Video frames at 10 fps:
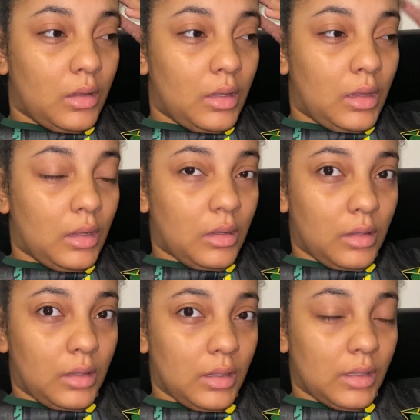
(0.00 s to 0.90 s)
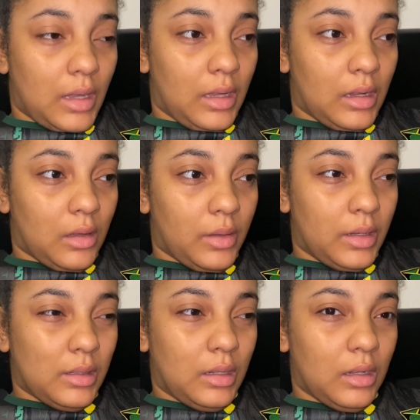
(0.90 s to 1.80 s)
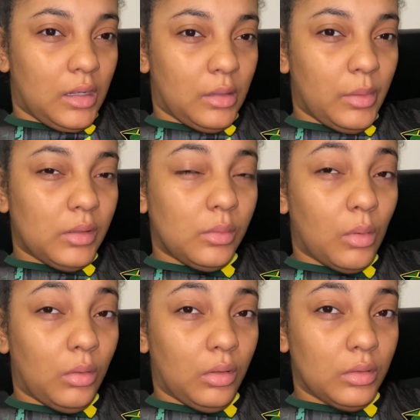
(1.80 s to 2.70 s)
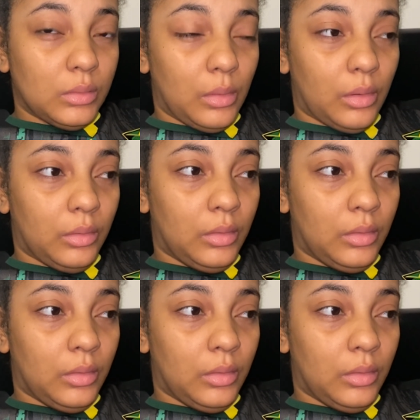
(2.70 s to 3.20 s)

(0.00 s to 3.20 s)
In the, the site now and it's a, it's a bit swollen as well.